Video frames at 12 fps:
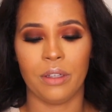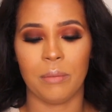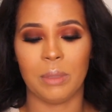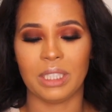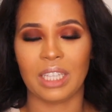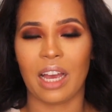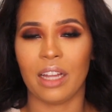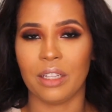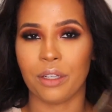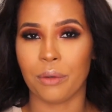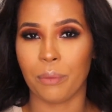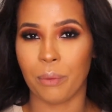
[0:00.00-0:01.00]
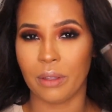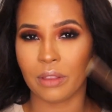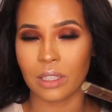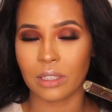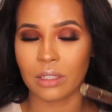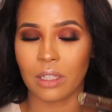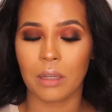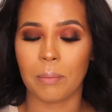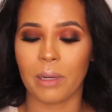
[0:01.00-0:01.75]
metallic with this look,